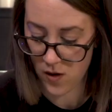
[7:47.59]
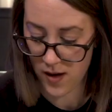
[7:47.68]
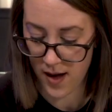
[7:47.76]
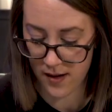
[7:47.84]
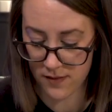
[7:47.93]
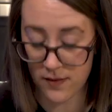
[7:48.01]

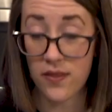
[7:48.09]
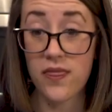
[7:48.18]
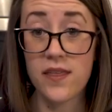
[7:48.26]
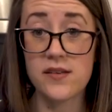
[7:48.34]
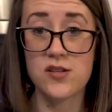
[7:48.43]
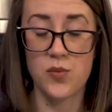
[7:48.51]
yeah,
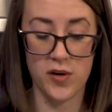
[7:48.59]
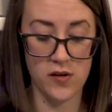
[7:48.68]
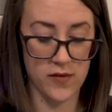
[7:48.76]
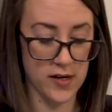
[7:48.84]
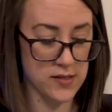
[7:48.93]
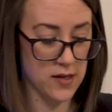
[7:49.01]
these are
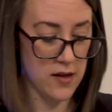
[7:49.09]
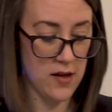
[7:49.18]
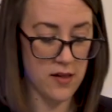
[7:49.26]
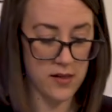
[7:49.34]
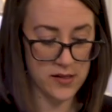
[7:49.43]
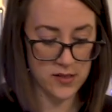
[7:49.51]
perfect.
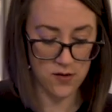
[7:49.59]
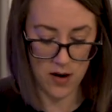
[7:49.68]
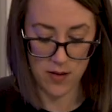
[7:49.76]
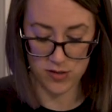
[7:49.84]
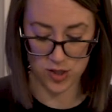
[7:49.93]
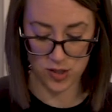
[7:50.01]
Let's
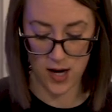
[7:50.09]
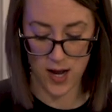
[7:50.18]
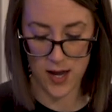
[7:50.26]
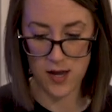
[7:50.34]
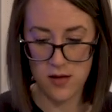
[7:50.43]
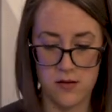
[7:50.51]
grab a
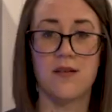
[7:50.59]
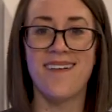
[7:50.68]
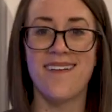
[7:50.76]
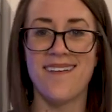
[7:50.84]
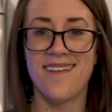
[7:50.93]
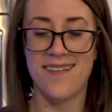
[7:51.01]
tray.
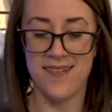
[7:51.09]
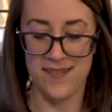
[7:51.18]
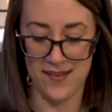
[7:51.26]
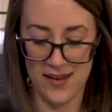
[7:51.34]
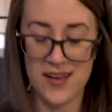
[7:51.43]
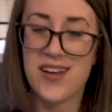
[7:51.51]

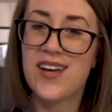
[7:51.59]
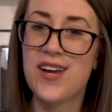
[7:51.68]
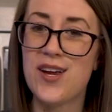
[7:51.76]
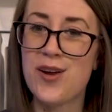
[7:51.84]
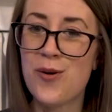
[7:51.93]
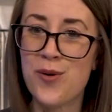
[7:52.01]

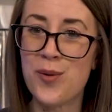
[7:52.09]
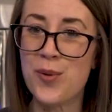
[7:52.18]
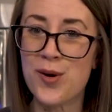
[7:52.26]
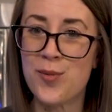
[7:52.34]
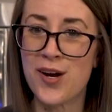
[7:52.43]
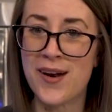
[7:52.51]
You don't want to put
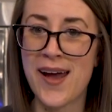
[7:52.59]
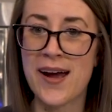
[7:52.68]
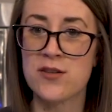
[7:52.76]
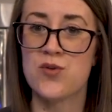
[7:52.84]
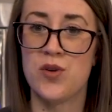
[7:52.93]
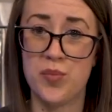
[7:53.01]
them on an
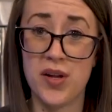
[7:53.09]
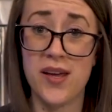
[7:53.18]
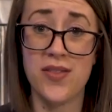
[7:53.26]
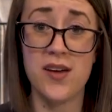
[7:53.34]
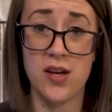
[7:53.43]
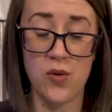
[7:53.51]
actual
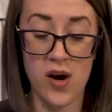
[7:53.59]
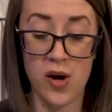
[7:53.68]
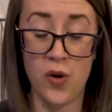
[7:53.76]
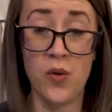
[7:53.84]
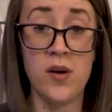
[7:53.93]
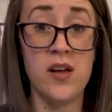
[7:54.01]
plate that you
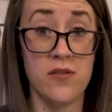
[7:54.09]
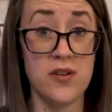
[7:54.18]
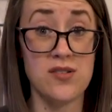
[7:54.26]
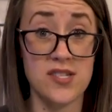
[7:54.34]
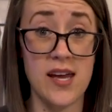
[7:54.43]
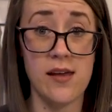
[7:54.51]
own if
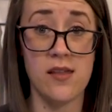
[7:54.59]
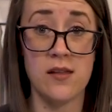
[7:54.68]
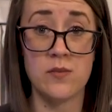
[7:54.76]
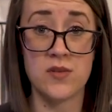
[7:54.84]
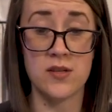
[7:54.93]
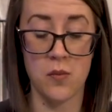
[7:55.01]
you're taking
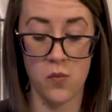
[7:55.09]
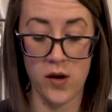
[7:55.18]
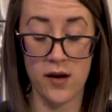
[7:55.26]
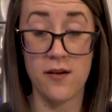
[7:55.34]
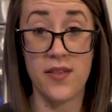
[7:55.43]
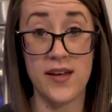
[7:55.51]
them
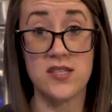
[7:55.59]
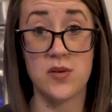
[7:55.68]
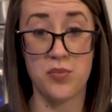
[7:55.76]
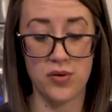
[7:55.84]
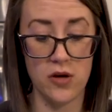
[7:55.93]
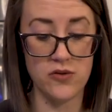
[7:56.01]
somewhere. That's a
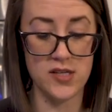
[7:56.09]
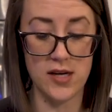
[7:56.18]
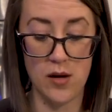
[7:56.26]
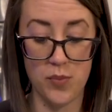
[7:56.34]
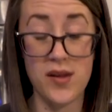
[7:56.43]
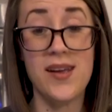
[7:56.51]
pro
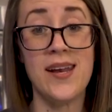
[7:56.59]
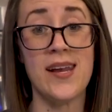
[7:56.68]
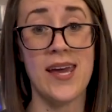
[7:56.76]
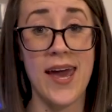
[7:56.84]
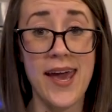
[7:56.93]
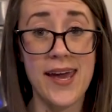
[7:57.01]
tip in
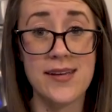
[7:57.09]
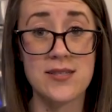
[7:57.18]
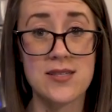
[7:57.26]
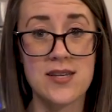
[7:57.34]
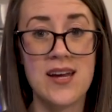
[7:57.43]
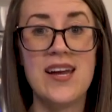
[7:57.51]

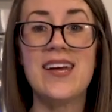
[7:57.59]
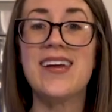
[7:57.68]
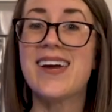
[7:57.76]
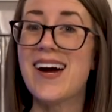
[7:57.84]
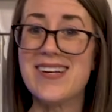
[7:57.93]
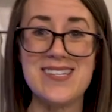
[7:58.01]
case you
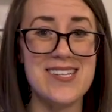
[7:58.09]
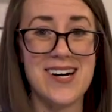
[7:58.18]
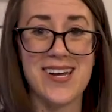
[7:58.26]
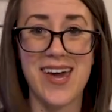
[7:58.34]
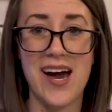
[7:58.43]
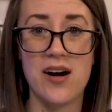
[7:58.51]
got to
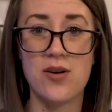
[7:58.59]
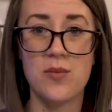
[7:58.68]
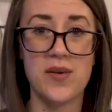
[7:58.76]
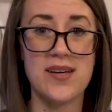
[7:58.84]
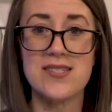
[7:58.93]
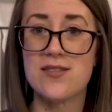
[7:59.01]
duck out
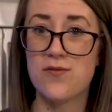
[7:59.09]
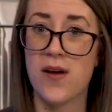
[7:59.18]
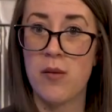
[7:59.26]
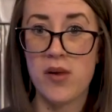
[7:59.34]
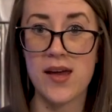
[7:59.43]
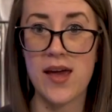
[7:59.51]
because the family